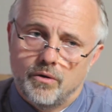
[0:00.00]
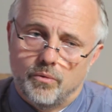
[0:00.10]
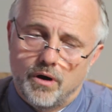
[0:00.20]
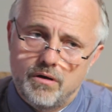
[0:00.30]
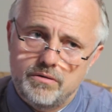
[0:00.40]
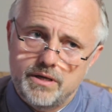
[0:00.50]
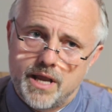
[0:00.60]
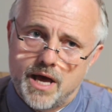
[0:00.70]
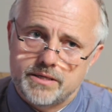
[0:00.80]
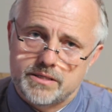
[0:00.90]
We're only
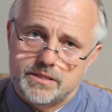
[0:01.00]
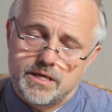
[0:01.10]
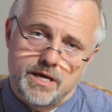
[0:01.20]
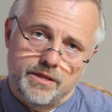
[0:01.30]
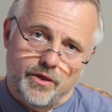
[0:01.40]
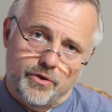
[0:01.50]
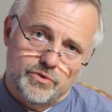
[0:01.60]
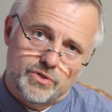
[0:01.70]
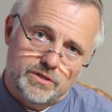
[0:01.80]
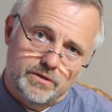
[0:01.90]
now seeing
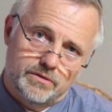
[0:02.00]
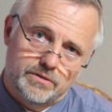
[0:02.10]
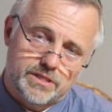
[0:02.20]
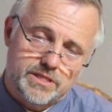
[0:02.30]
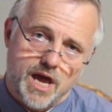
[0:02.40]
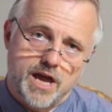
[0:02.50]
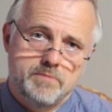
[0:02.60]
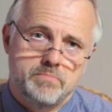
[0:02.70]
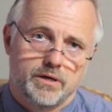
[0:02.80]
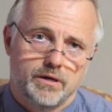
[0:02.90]
those
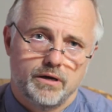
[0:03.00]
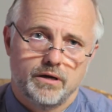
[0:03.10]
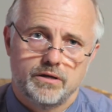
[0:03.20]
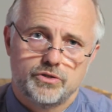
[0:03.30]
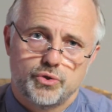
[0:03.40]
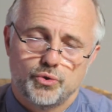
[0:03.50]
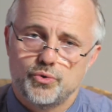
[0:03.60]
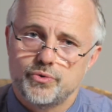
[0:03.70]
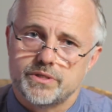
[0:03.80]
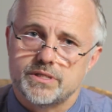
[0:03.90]
same
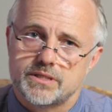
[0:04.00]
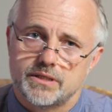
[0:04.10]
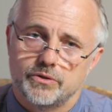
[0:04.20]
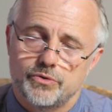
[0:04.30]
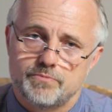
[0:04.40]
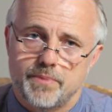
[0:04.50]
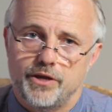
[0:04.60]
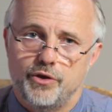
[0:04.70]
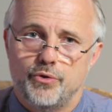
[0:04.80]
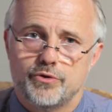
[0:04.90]
tools and skills
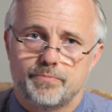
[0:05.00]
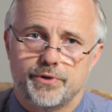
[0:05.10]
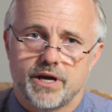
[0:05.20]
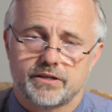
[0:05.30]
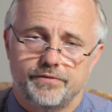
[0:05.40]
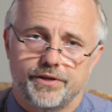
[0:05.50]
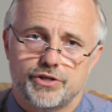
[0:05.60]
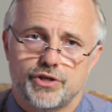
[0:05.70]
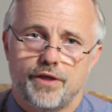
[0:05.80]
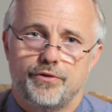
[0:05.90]
being used productively
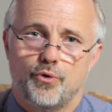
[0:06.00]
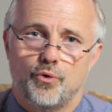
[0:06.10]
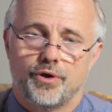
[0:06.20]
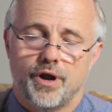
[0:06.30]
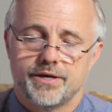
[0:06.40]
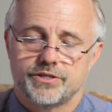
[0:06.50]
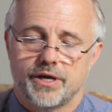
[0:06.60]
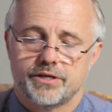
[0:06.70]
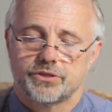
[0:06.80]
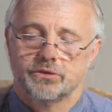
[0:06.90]
inside the
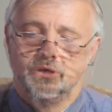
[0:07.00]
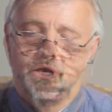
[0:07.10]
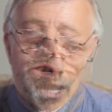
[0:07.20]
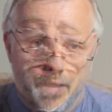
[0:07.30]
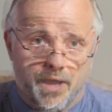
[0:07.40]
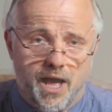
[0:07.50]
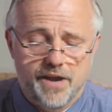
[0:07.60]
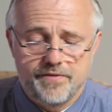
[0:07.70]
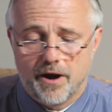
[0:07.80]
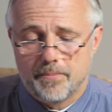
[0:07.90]
organisation. At the
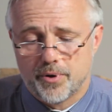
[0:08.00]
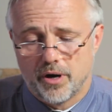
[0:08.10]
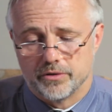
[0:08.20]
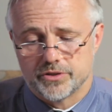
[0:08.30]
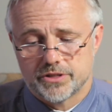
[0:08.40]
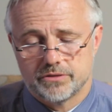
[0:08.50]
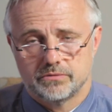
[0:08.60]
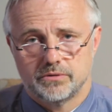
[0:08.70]
heart of our approach,